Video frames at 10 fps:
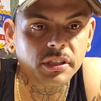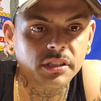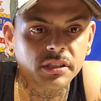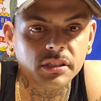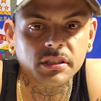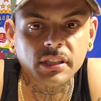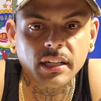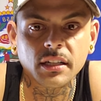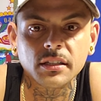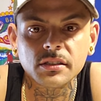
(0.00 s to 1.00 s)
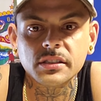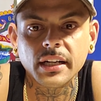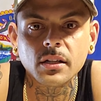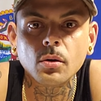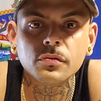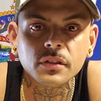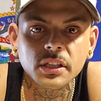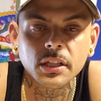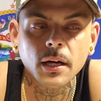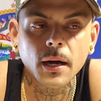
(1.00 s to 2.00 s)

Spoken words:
easy to kind of understand, hopefully.